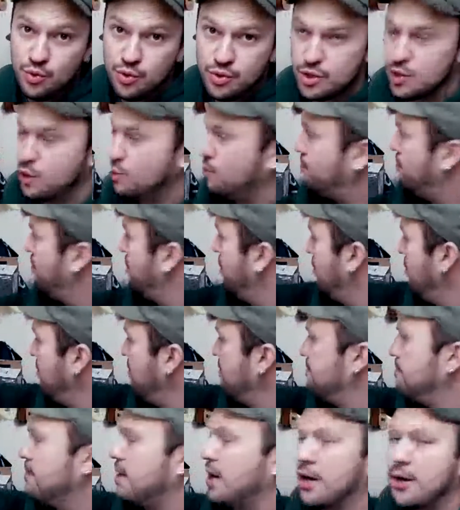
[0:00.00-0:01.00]
so
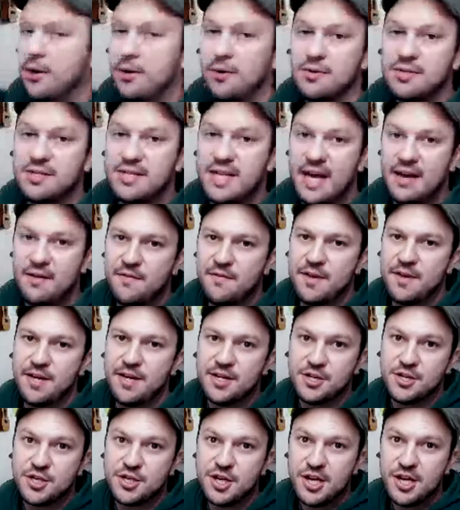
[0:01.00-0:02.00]
both models that
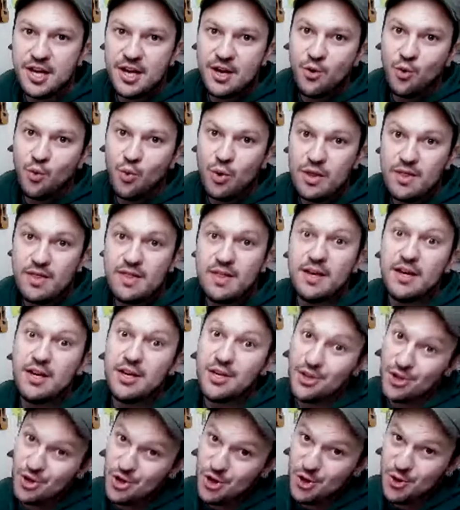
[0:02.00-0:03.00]
finish with the
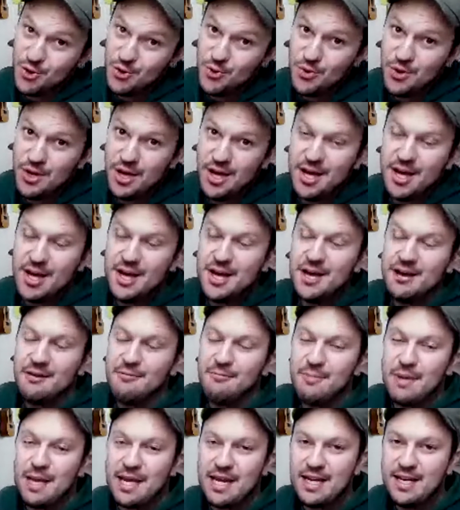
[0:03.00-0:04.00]
U,
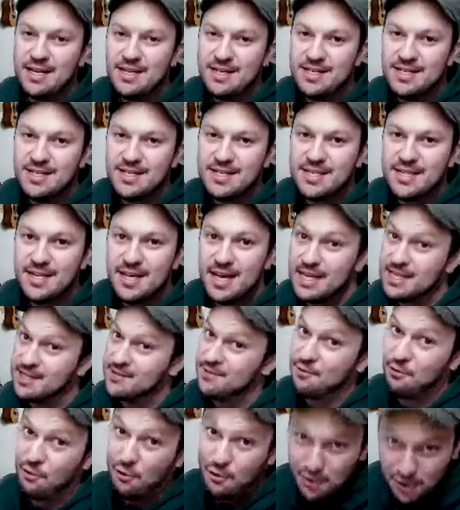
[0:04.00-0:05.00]
means it's
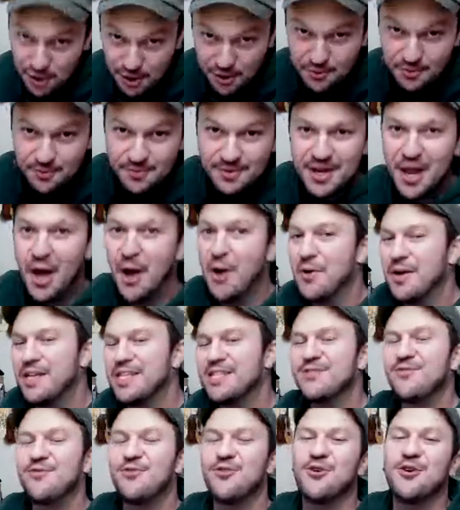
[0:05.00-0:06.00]
for you. Now,
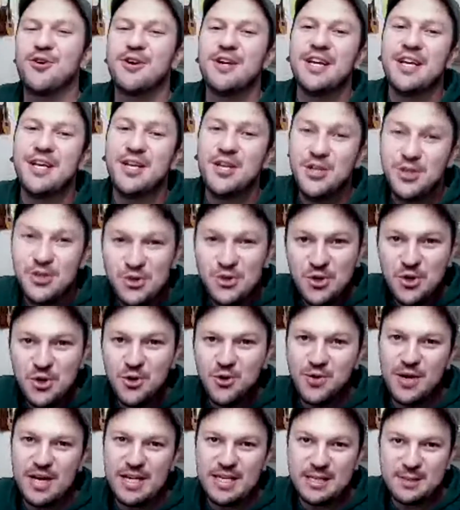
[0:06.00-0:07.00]
it's for
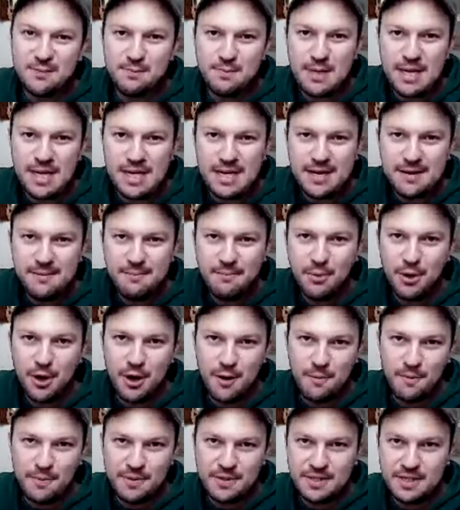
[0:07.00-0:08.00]
USB
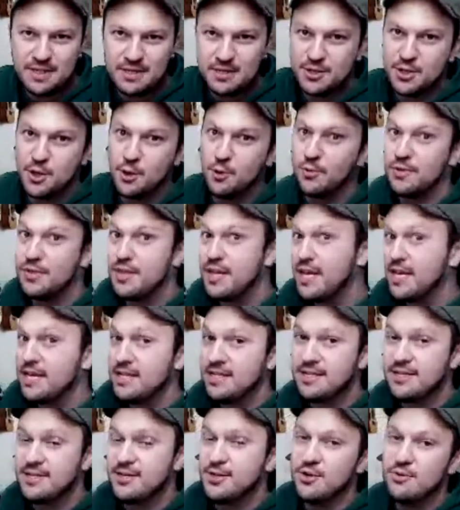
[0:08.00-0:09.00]
purposes. So
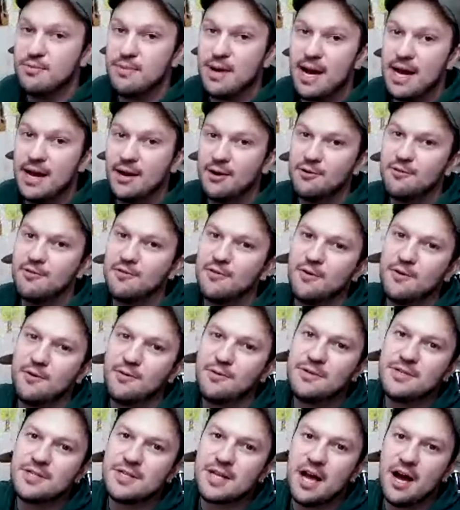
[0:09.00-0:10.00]
these two
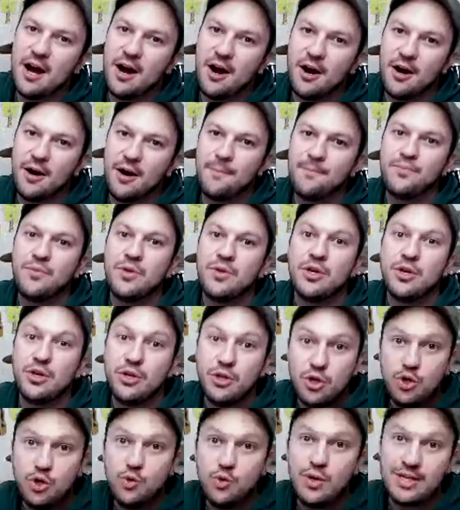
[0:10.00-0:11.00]
microphones are
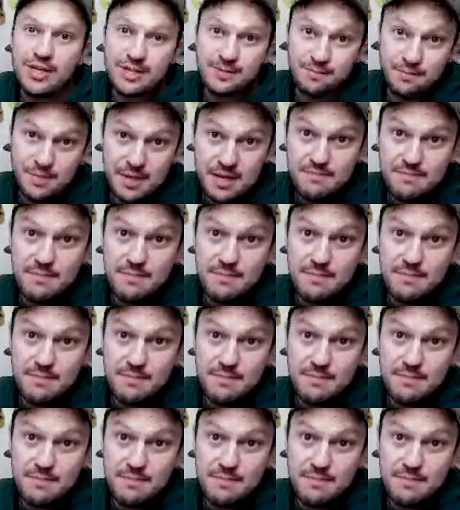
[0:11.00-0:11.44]
USB